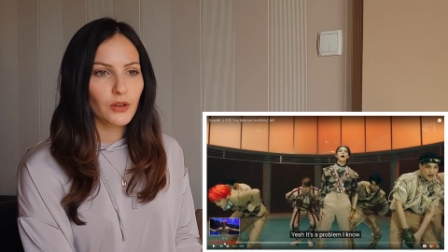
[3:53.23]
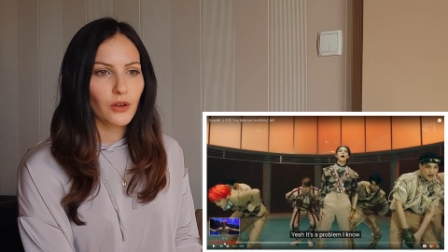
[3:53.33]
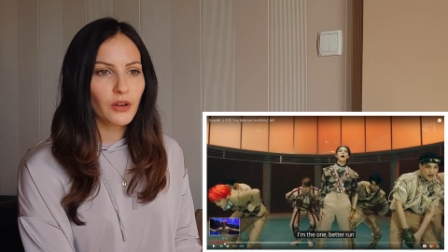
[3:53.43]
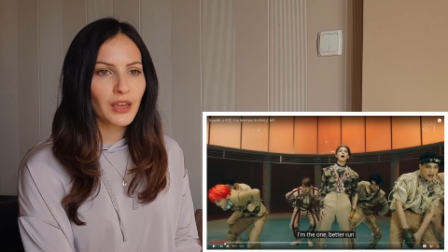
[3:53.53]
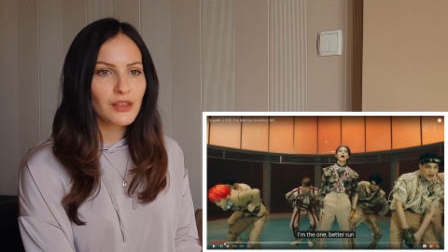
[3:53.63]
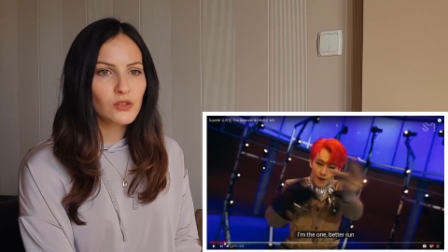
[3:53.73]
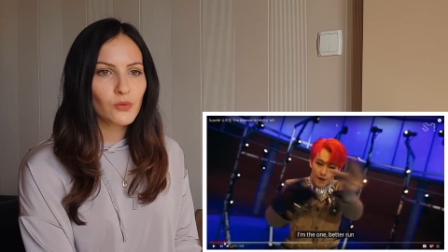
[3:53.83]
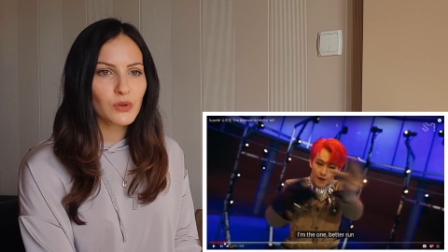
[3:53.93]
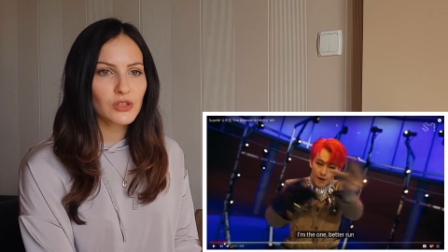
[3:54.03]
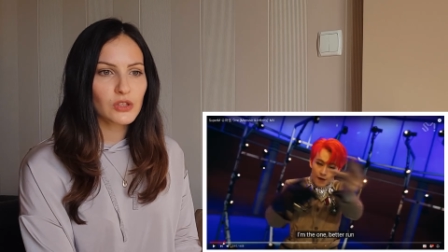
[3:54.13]
okay, so
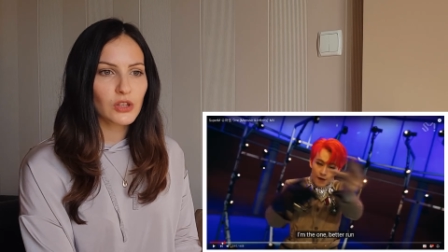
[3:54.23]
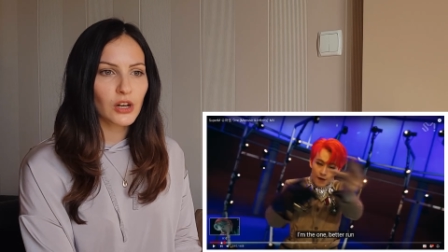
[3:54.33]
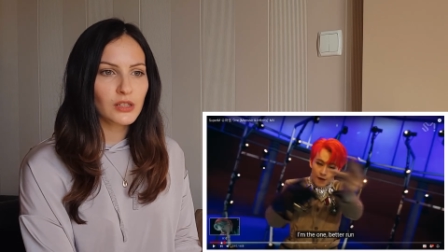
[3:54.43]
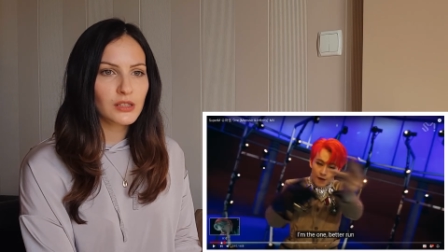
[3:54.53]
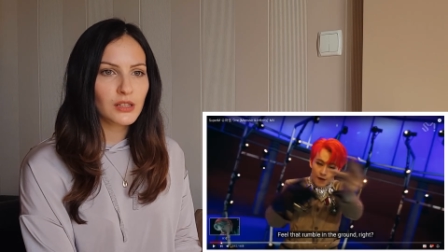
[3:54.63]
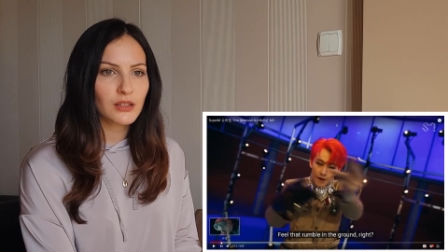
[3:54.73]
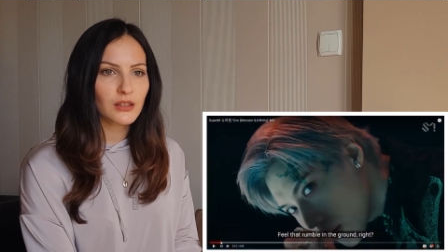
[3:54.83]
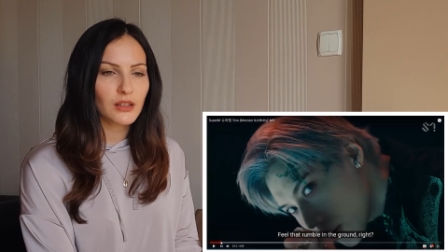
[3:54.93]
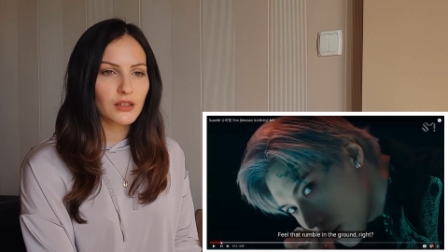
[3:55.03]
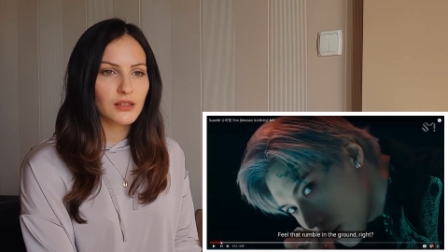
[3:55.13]
we started,
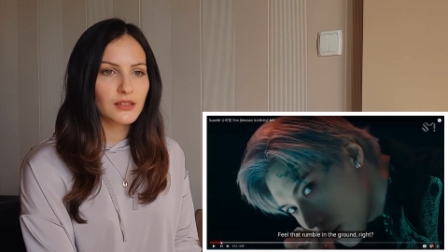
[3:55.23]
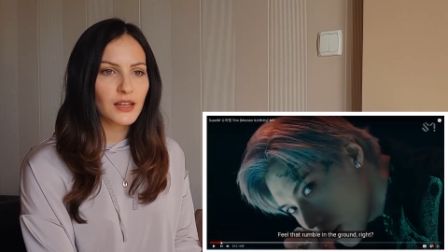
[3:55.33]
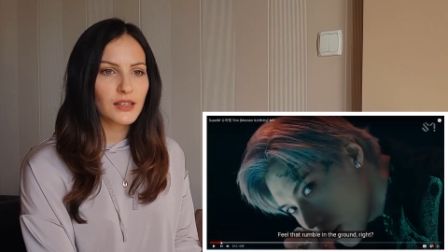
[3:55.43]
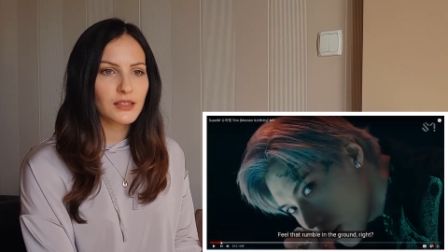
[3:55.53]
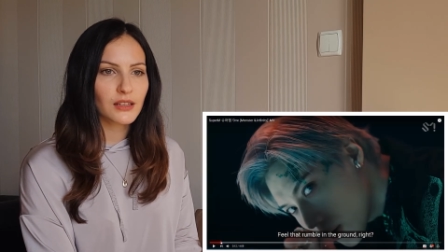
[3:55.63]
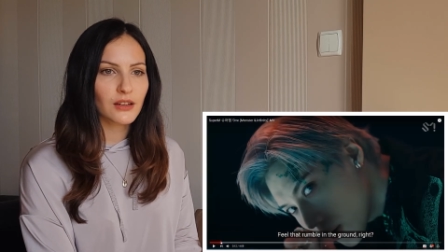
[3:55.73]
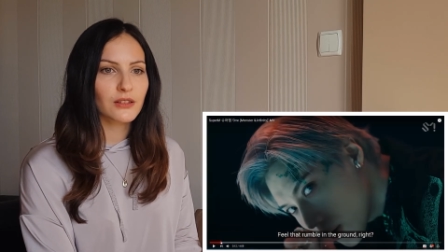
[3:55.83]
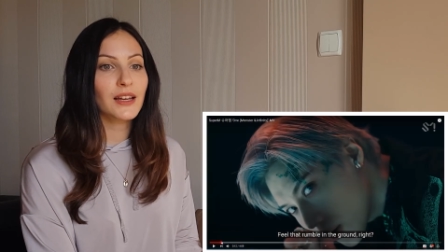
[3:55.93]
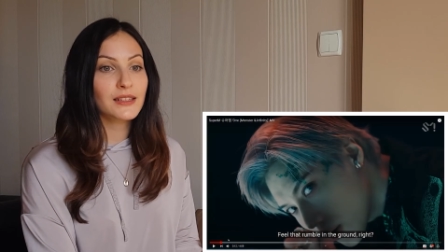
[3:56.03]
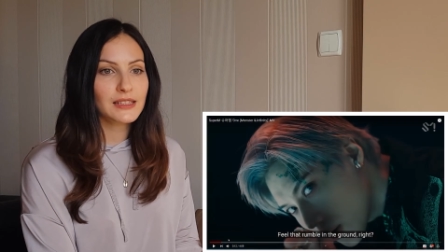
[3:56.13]
this guy's here,
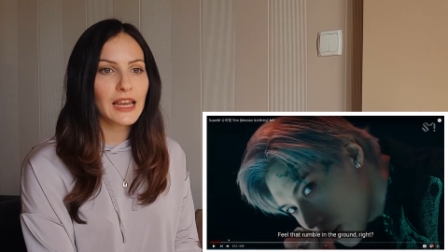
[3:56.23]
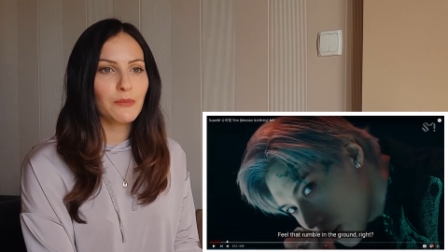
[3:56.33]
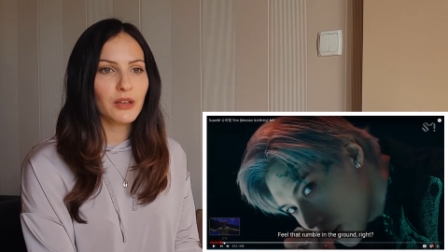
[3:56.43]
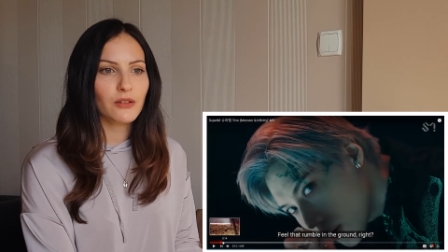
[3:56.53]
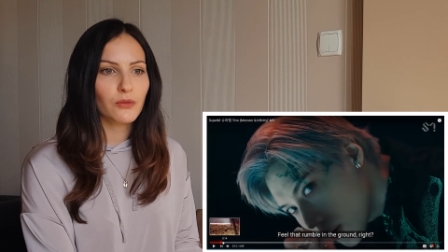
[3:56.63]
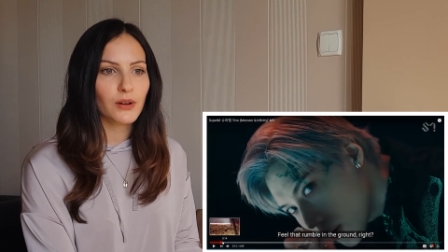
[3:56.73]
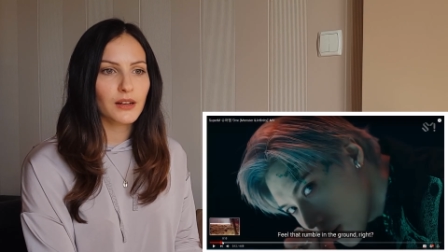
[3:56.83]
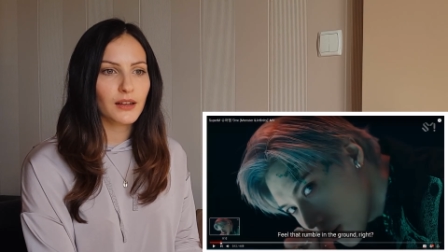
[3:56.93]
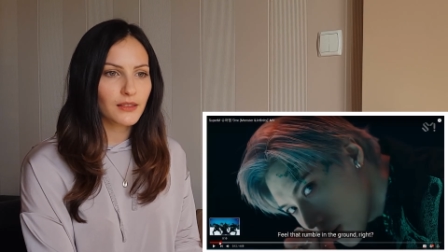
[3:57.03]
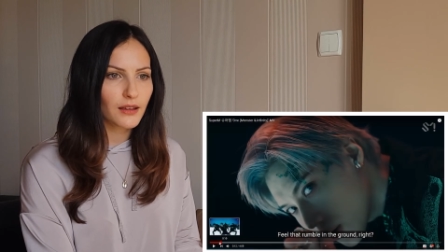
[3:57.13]
that's Taemin,
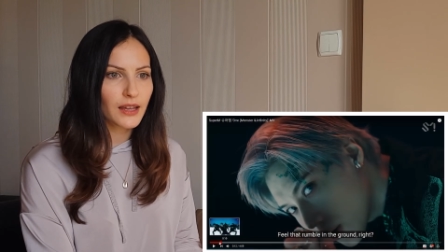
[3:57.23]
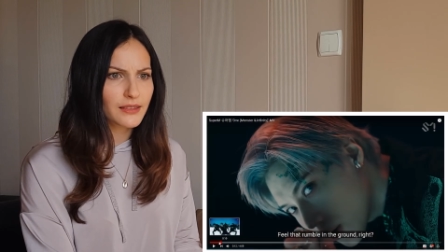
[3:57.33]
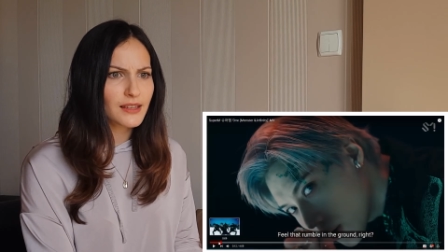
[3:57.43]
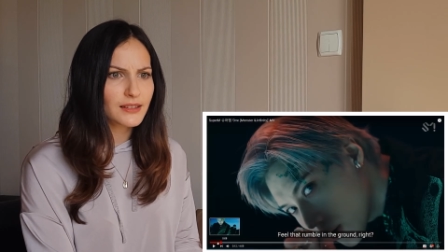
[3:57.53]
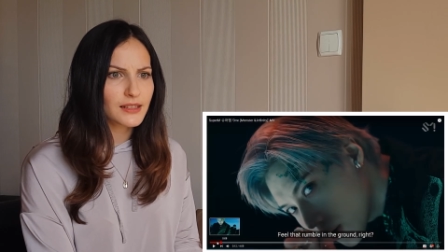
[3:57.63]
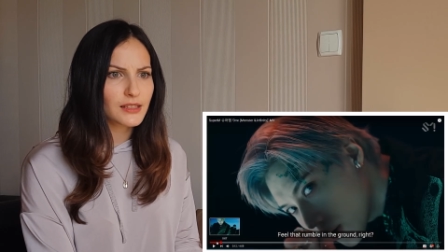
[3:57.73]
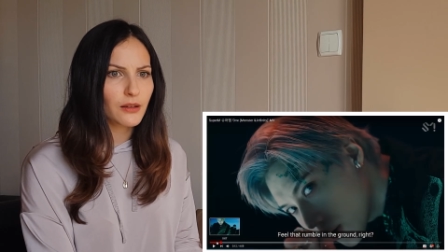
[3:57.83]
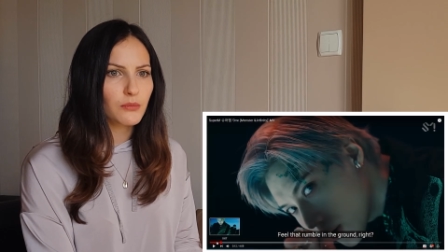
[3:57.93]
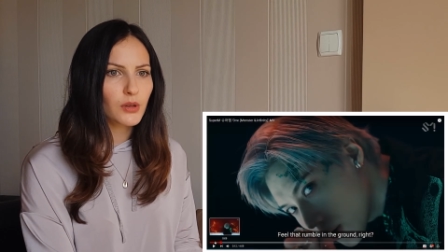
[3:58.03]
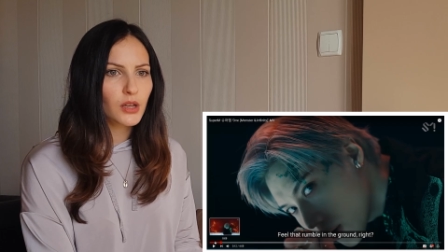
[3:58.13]
right? I think that's
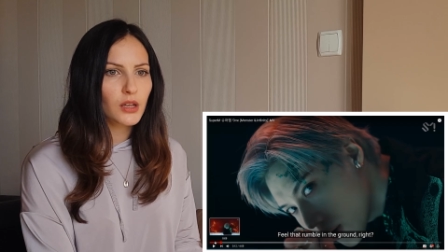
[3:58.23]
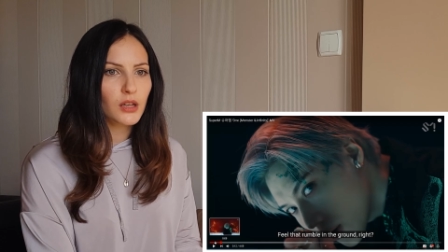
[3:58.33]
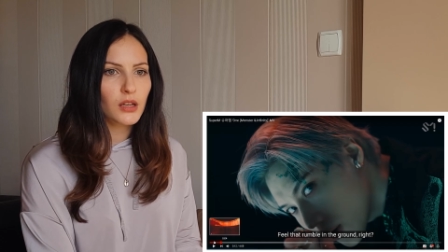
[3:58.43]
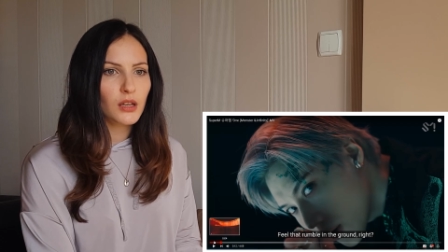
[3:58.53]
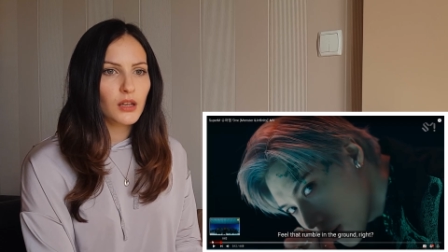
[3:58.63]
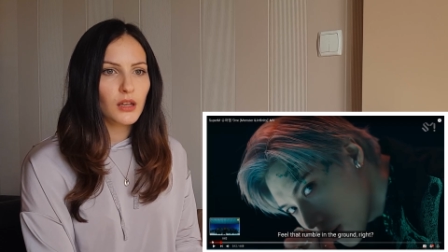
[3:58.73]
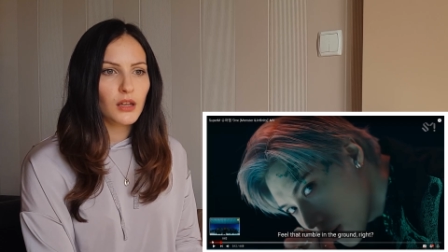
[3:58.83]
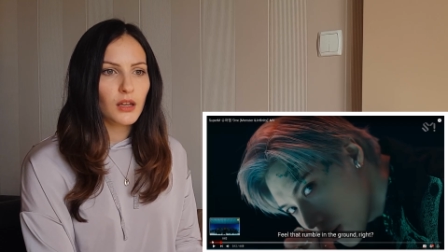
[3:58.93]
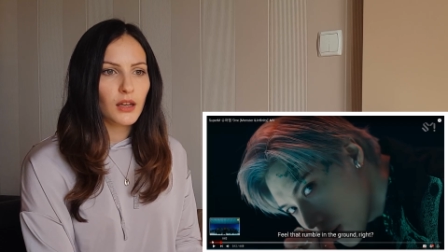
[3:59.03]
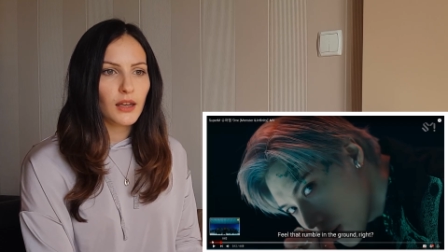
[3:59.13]
him.
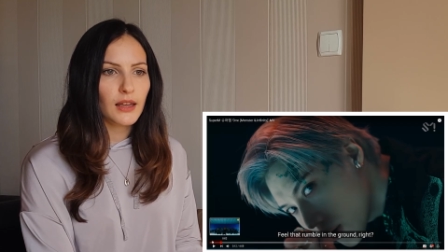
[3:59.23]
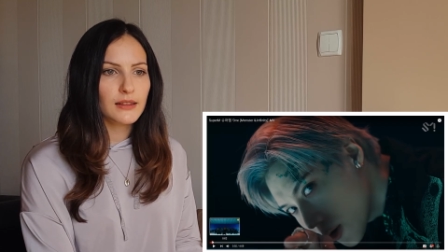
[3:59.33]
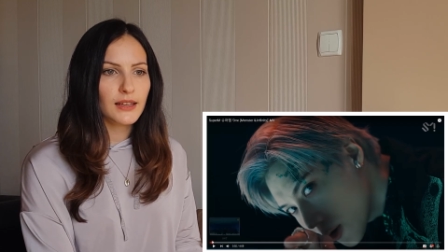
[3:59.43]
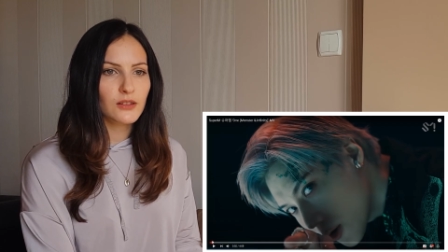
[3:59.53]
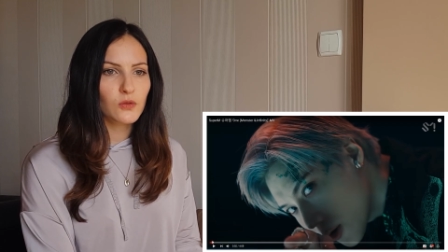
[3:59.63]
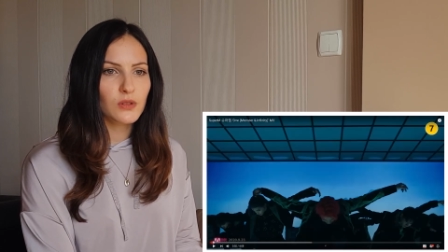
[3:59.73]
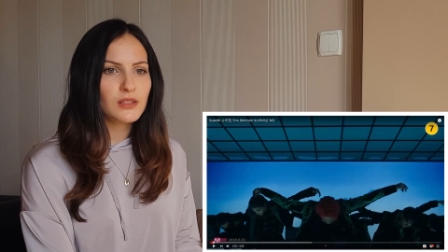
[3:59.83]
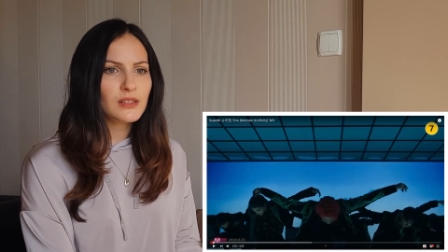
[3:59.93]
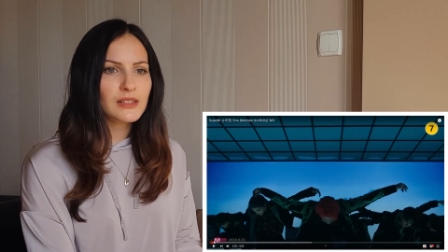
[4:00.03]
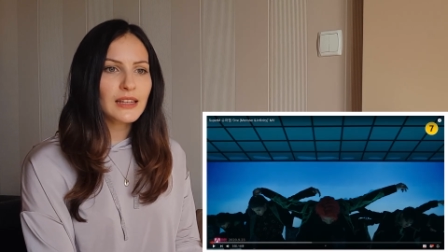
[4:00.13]
And then so
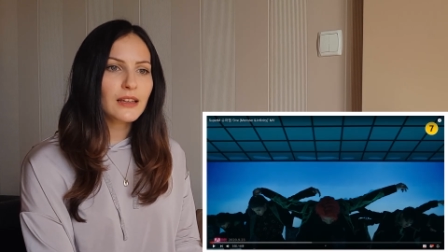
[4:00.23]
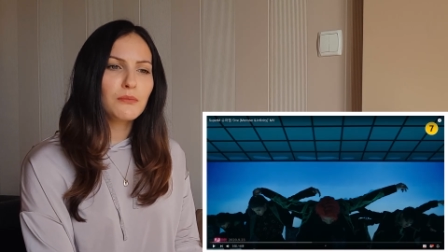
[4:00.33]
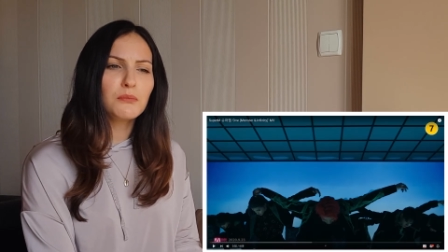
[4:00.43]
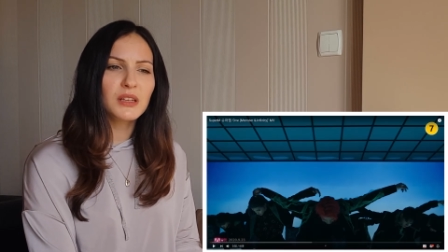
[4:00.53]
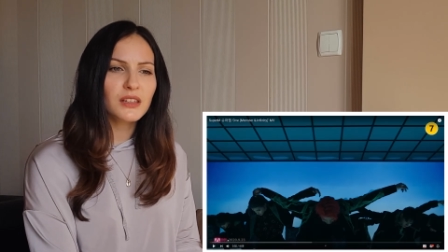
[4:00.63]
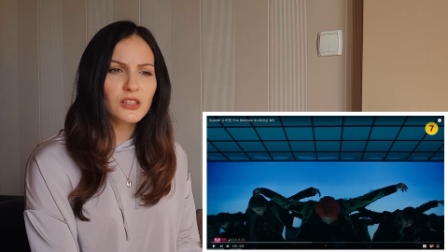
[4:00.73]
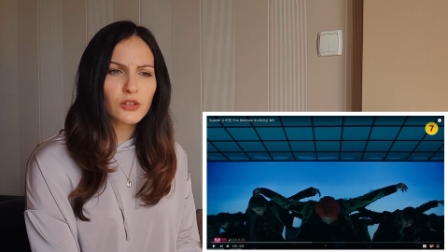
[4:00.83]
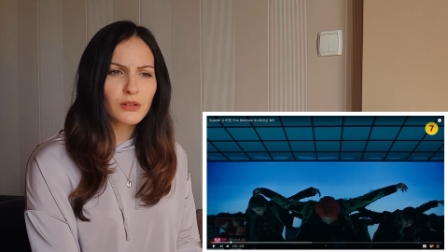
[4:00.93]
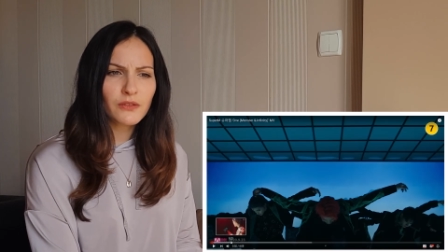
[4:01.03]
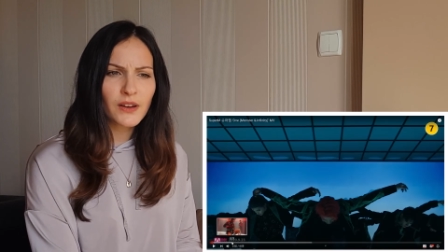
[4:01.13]
this is like a
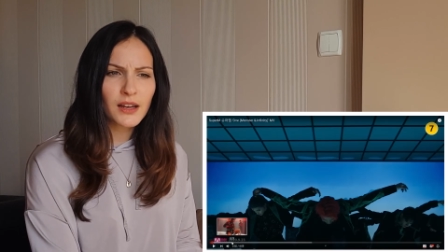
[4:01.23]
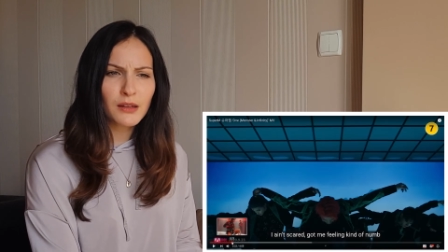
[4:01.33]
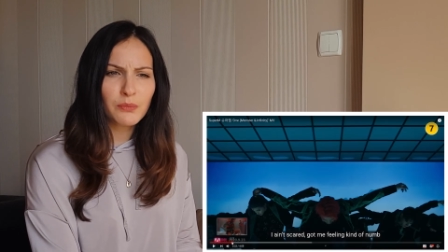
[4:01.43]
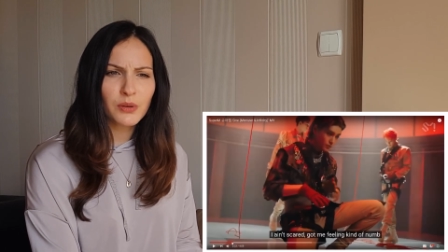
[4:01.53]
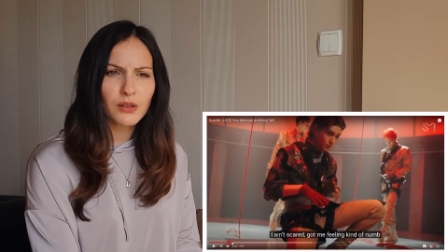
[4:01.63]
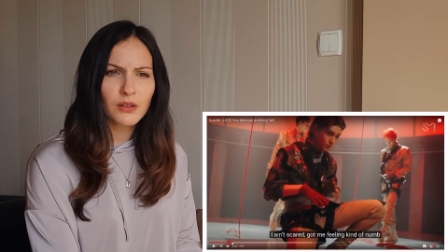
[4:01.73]
military vibe.